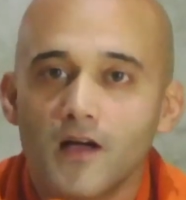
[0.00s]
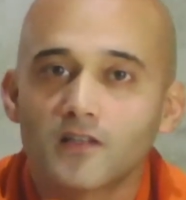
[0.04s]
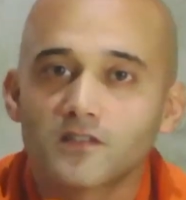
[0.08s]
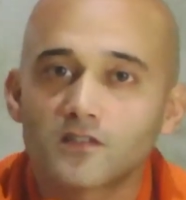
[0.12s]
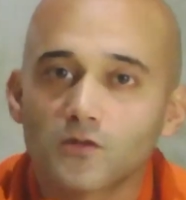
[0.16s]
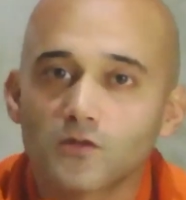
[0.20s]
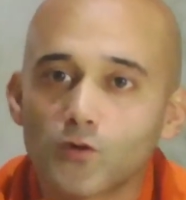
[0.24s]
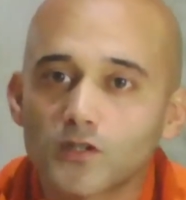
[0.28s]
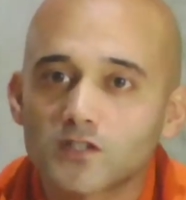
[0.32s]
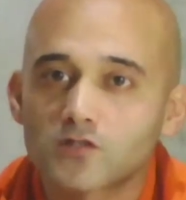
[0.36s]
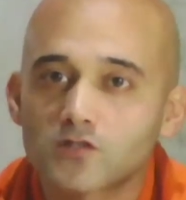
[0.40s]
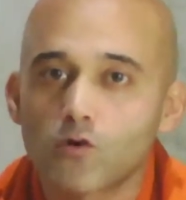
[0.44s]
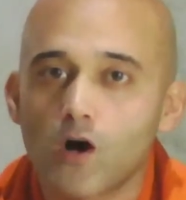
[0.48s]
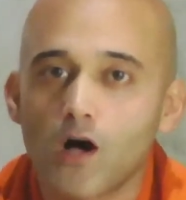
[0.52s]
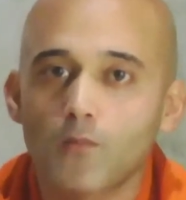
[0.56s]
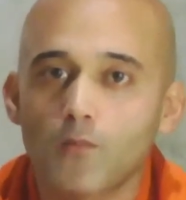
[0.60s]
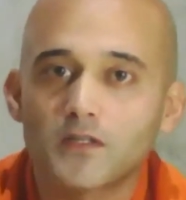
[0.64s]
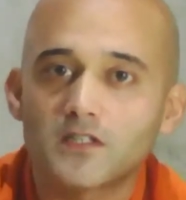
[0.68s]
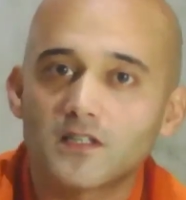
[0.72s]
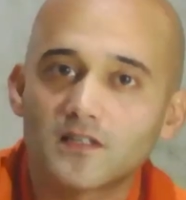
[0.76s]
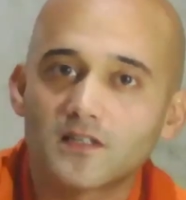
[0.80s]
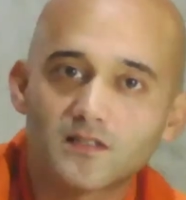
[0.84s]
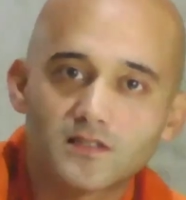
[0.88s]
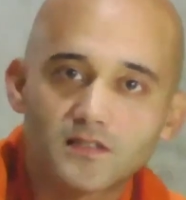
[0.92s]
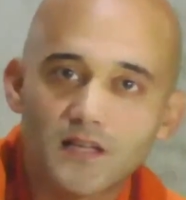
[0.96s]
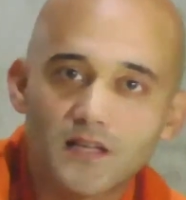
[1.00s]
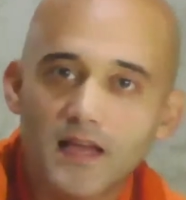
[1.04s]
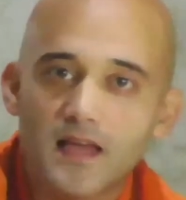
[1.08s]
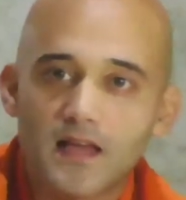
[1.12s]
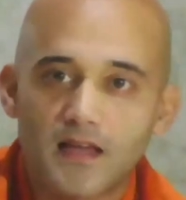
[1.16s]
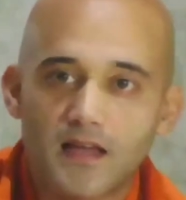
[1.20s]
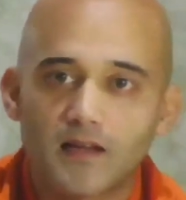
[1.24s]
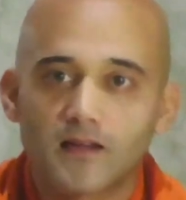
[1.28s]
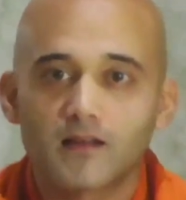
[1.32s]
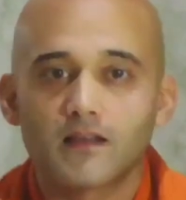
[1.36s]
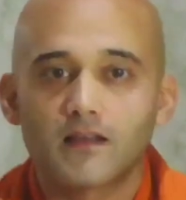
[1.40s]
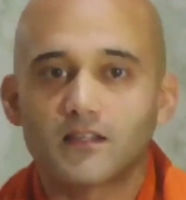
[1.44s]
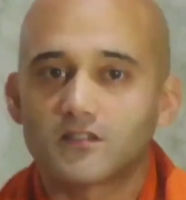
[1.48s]
So what Swamiji is
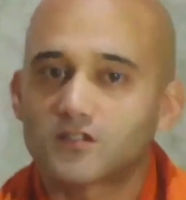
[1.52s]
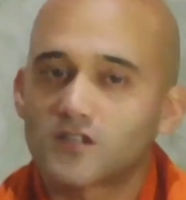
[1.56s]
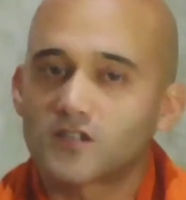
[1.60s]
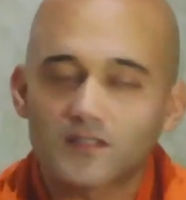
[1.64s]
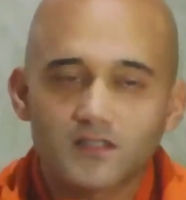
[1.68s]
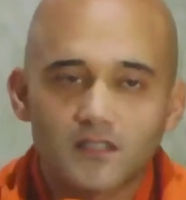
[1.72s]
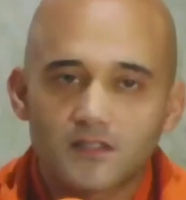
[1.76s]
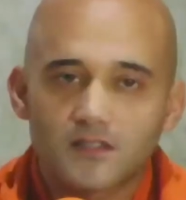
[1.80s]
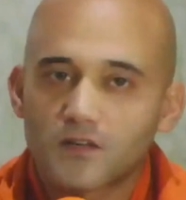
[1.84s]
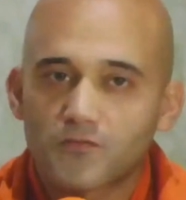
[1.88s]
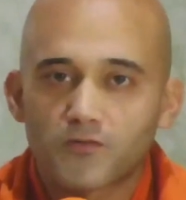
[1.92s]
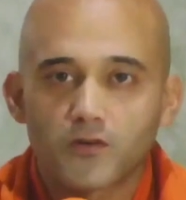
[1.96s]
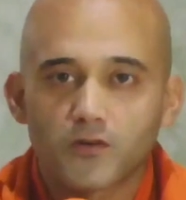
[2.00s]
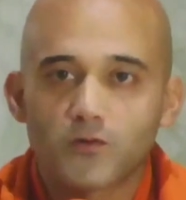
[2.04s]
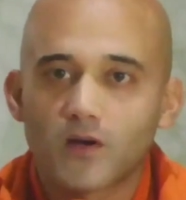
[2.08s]
saying is just a different